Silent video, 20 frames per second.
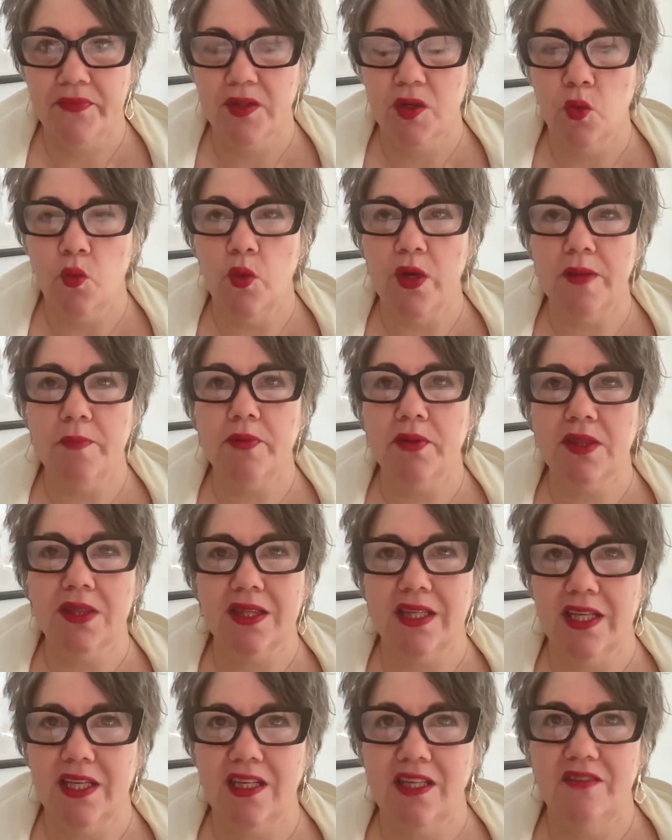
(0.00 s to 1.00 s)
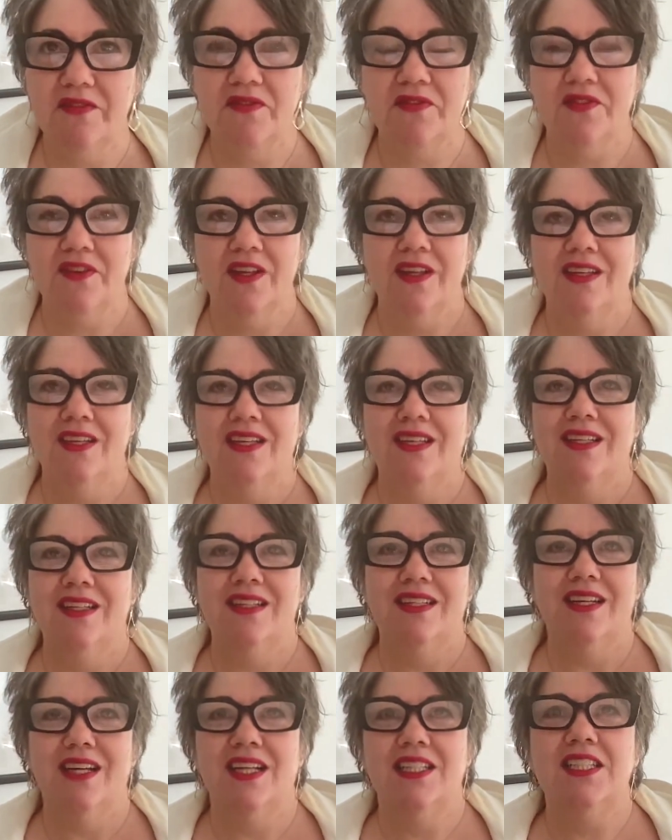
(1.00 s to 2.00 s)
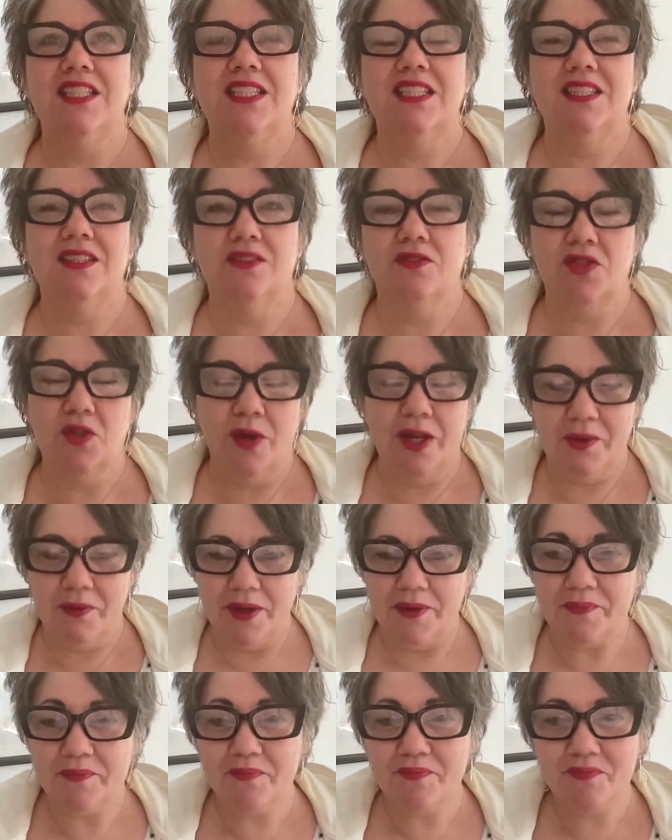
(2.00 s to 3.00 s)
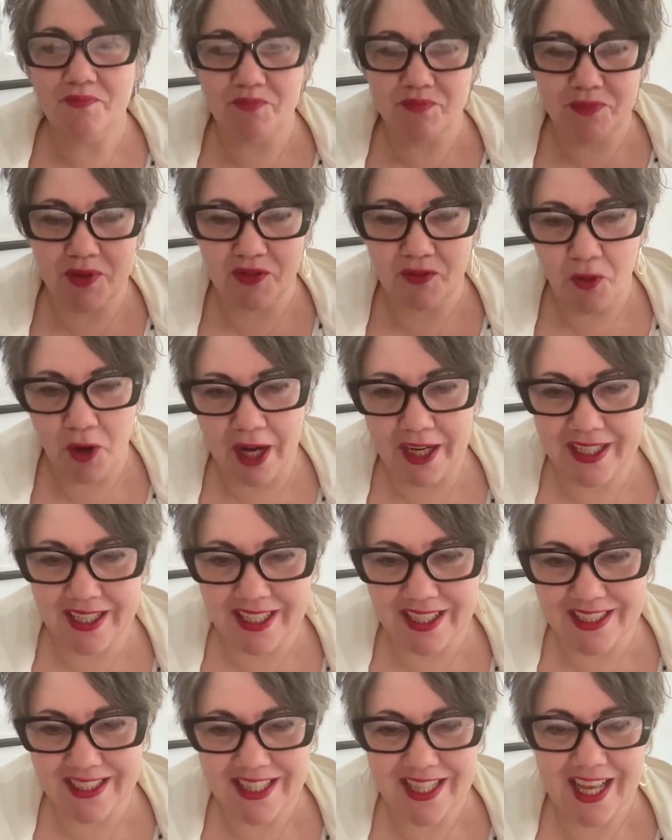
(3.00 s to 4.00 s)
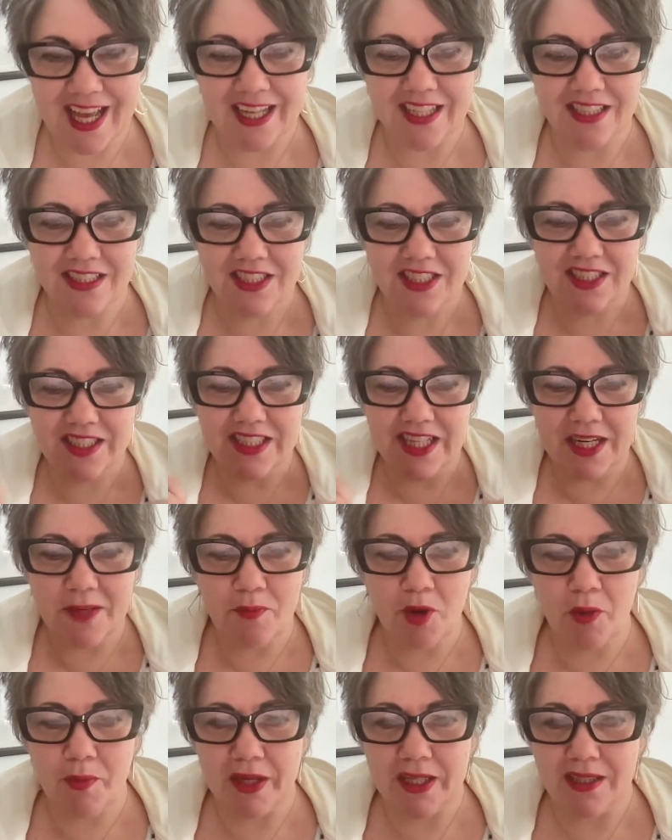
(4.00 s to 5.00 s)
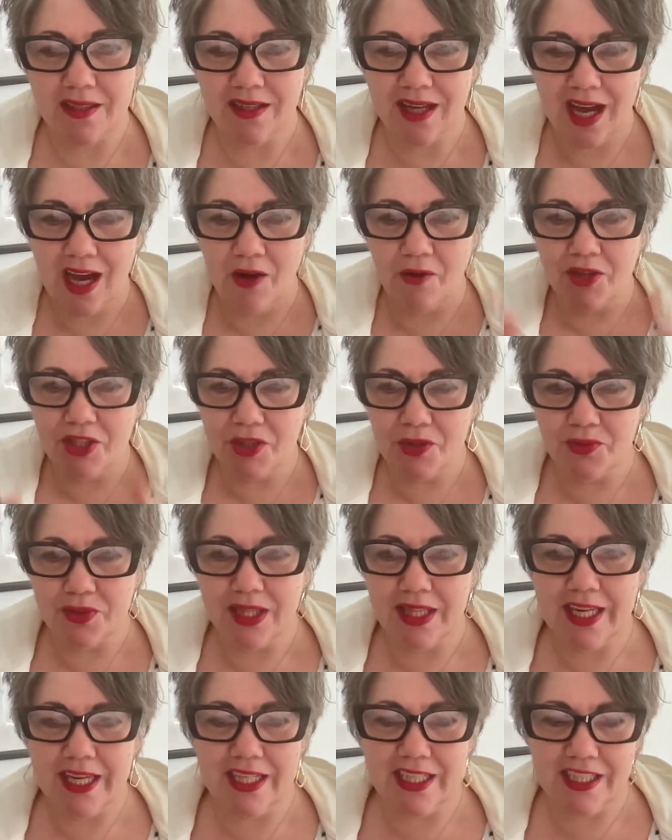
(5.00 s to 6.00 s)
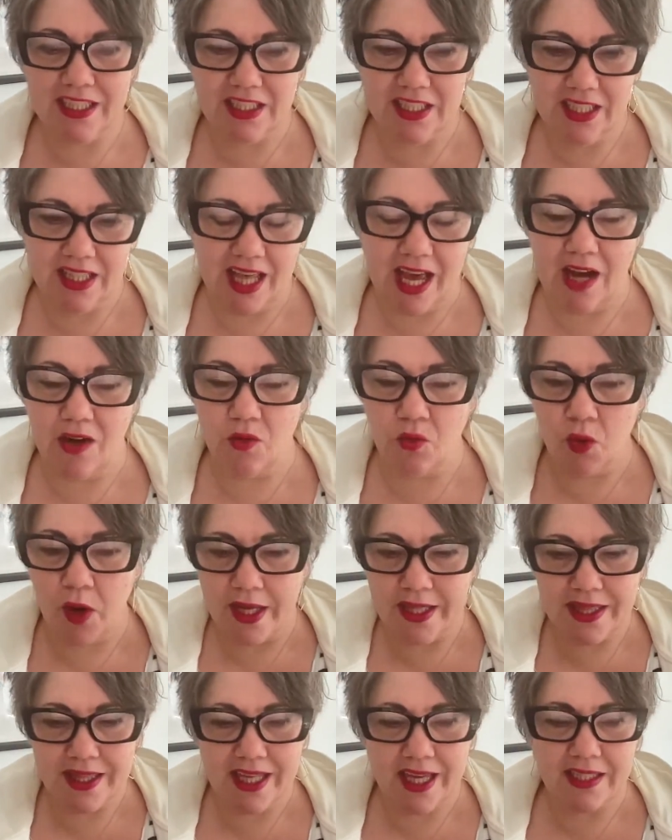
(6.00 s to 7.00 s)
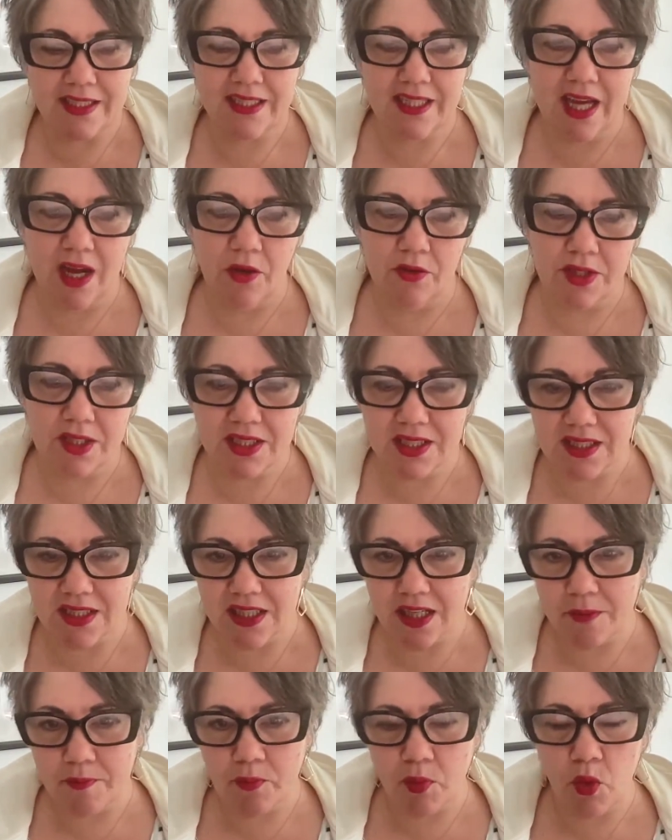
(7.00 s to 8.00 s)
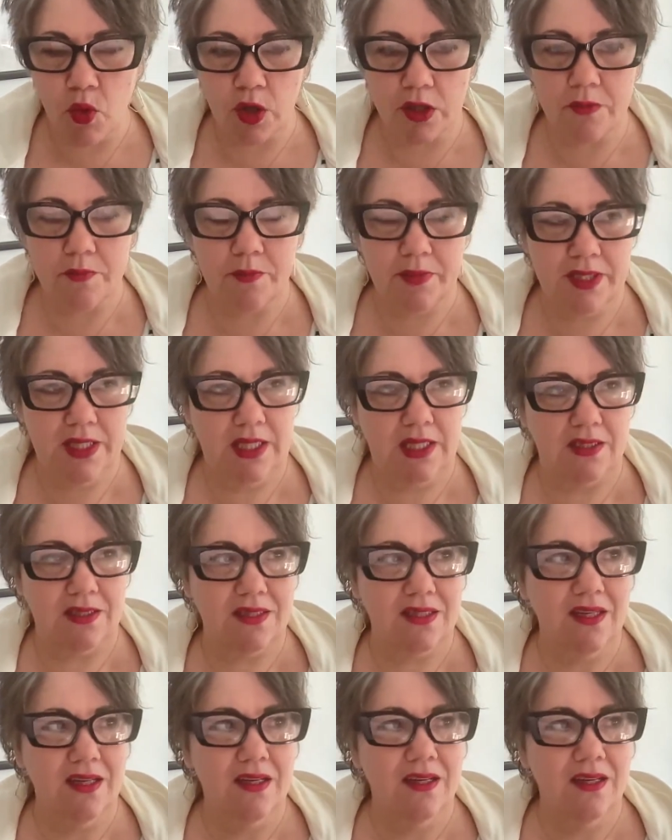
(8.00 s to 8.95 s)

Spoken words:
we believe it's, so anyway, before I get into that, take a moment. How are you relating to that? Write that down. This is an important piece